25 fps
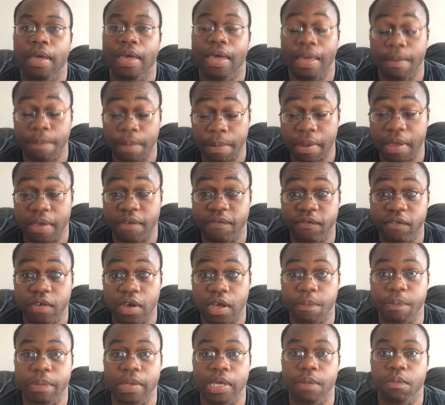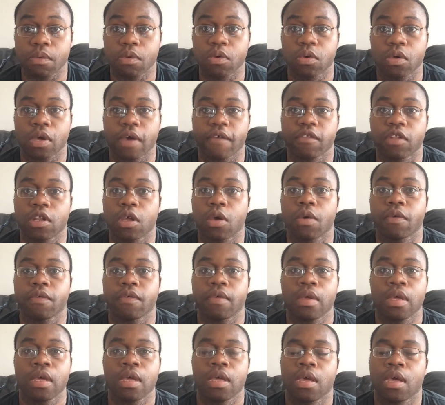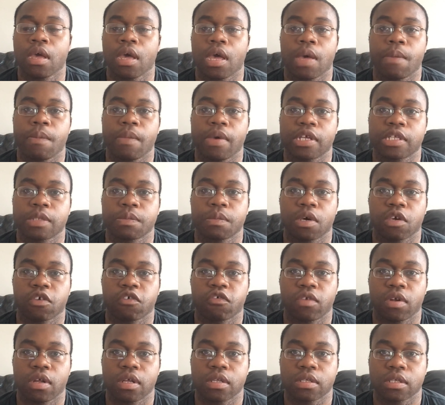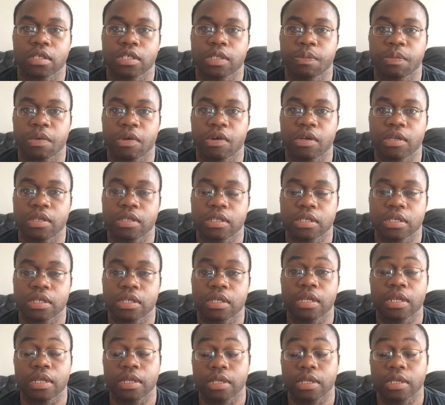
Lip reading: MMA fight, people who have no mixed martial arts experience,